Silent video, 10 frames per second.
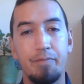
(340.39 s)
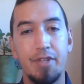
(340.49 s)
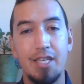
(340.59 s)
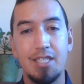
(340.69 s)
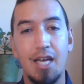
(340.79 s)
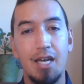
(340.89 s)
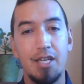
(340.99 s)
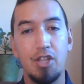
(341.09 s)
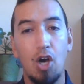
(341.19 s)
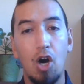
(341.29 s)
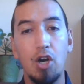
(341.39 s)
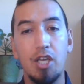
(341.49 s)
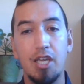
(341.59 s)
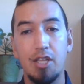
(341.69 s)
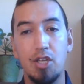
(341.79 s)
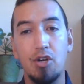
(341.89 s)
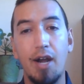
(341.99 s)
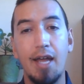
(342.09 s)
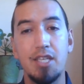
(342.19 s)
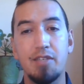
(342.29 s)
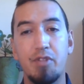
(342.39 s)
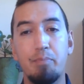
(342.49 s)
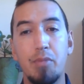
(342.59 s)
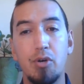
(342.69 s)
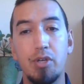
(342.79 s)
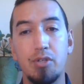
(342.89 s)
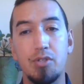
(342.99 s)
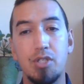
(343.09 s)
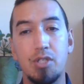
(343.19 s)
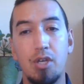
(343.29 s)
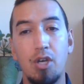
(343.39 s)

and the honking and the cries of the millions